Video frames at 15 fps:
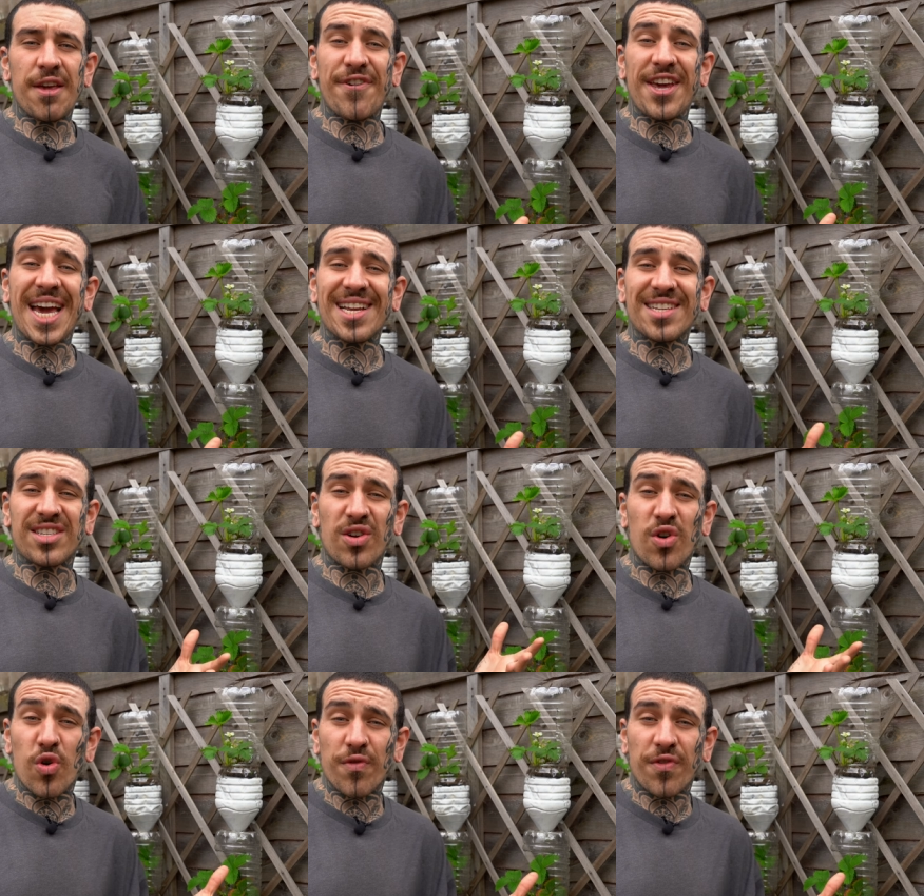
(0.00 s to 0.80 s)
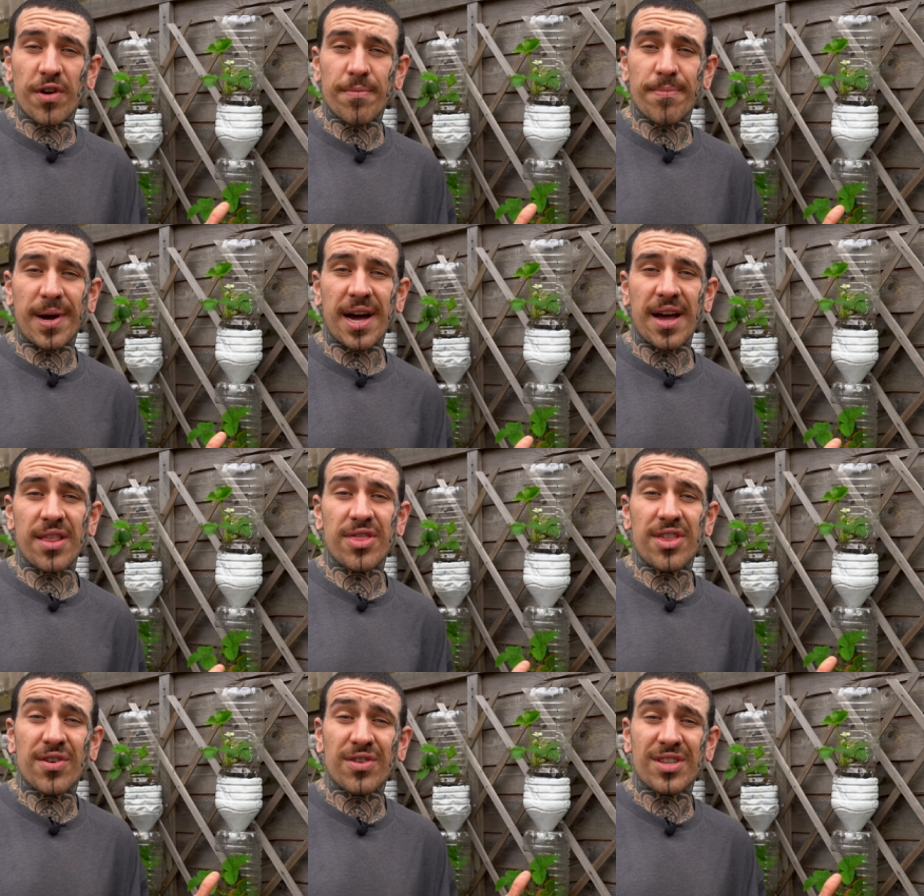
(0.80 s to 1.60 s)
if it gets covered by
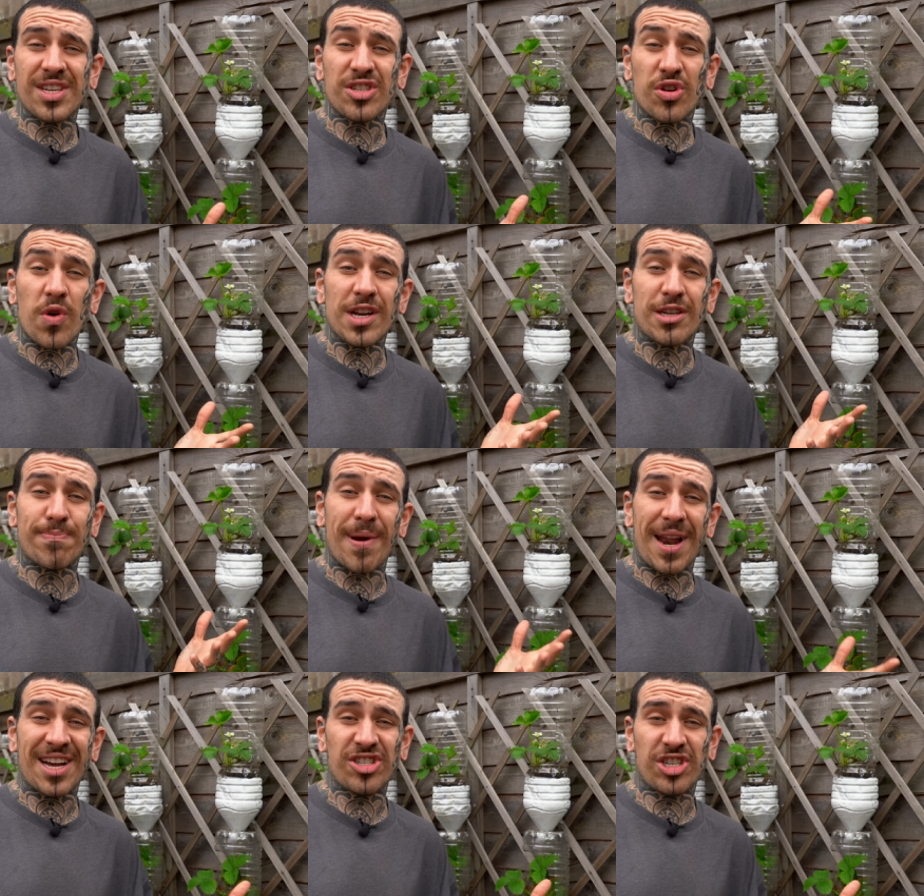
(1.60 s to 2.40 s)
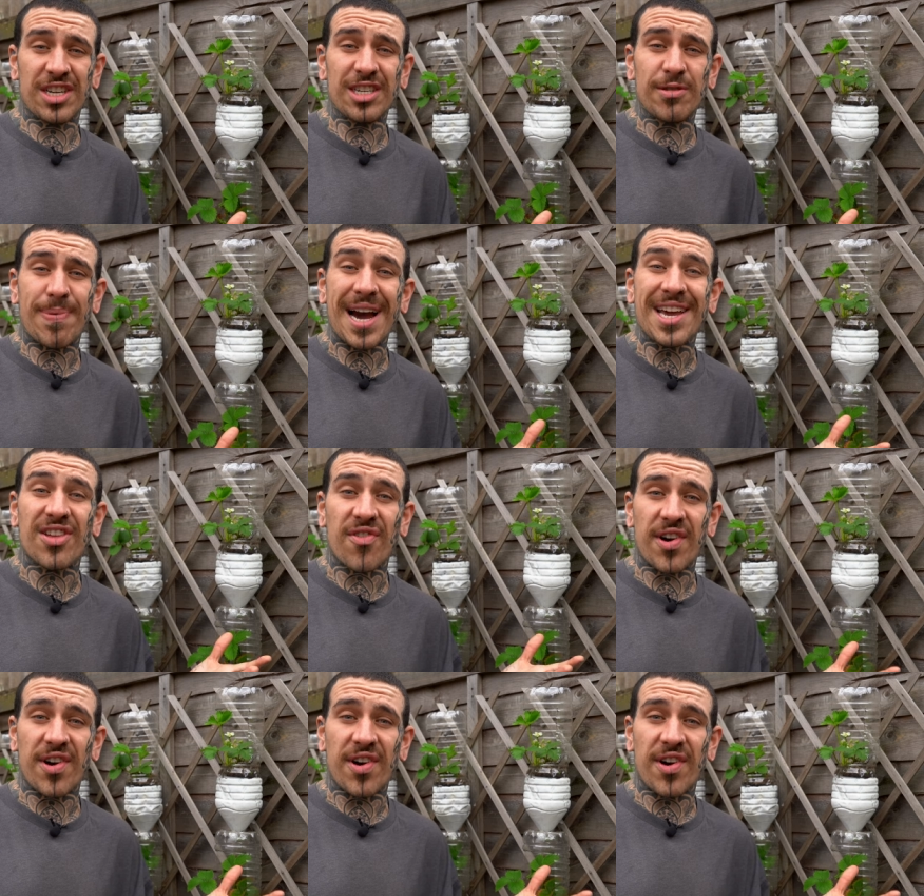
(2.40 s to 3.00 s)
dirty soil splashes by the